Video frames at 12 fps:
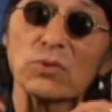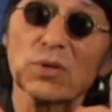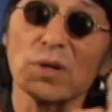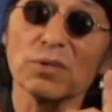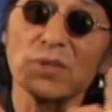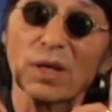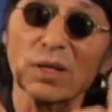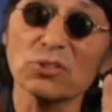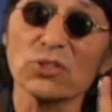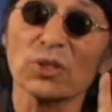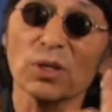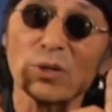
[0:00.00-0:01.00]
our
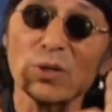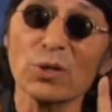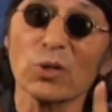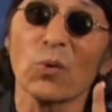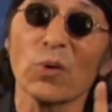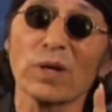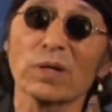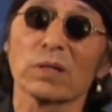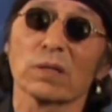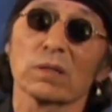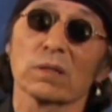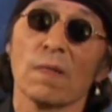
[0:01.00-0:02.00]
intelligence clearly and
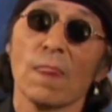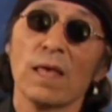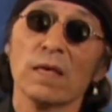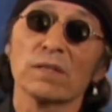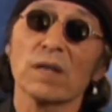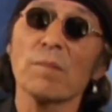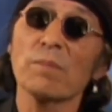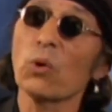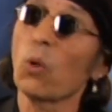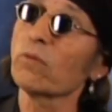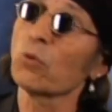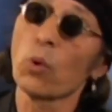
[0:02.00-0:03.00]
coherently, not be
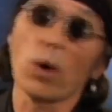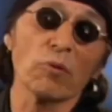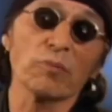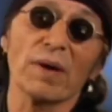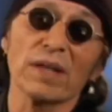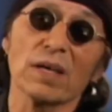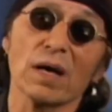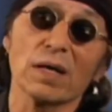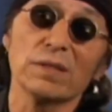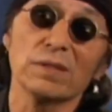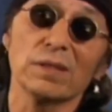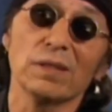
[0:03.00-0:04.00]
overwhelmed by the
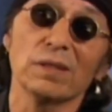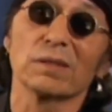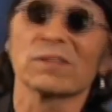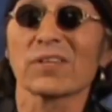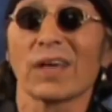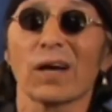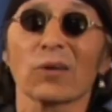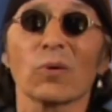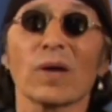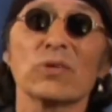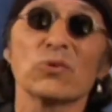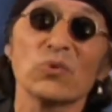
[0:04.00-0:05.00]
idea or say, how do
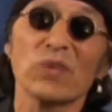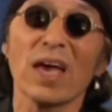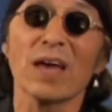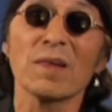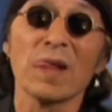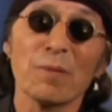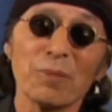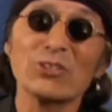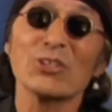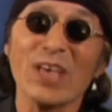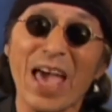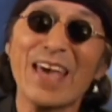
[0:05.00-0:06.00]
I do that, but
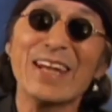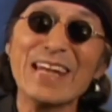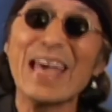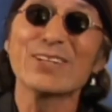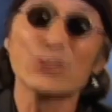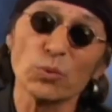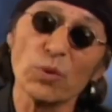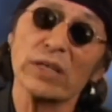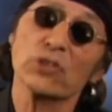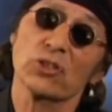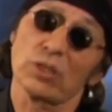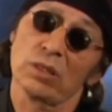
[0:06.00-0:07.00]
just head in that
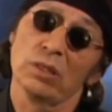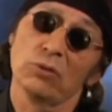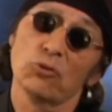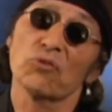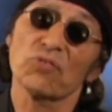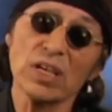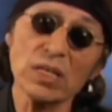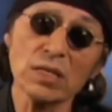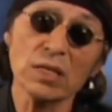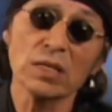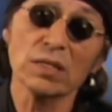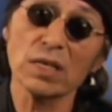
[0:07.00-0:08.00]
direction to
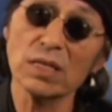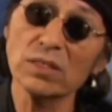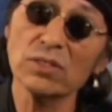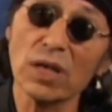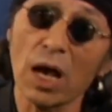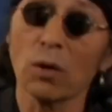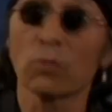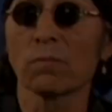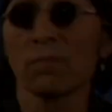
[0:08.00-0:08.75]
think things out.